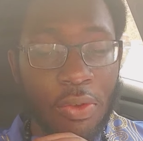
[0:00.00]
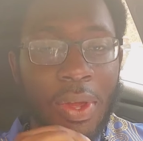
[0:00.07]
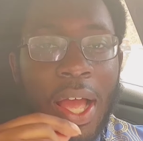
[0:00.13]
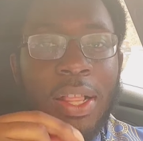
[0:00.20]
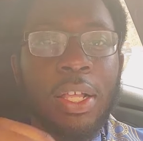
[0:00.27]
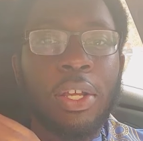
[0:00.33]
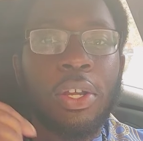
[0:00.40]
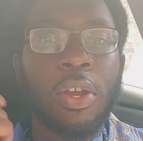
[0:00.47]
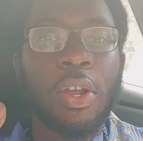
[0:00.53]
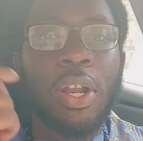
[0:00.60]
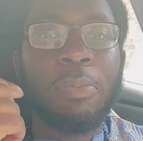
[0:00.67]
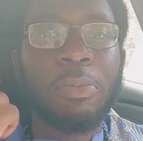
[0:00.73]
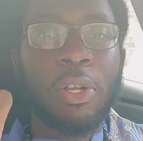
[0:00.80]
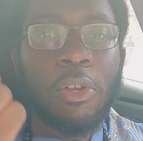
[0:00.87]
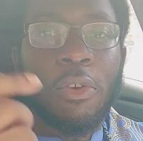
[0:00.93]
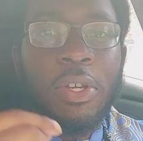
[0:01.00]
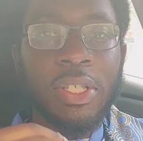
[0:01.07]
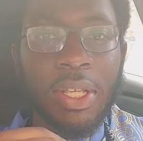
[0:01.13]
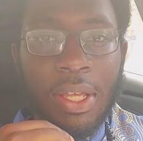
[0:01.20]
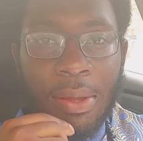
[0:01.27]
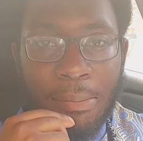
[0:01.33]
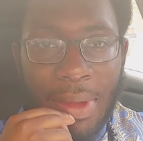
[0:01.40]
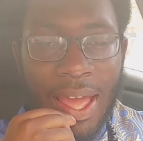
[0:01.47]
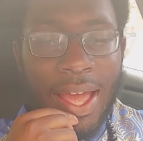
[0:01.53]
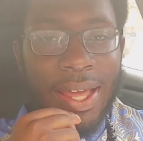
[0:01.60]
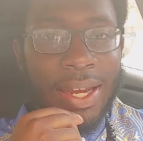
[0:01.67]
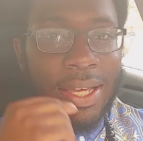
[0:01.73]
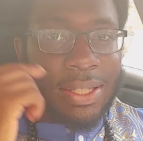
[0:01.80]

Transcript: You got to gird up the loins of your mind,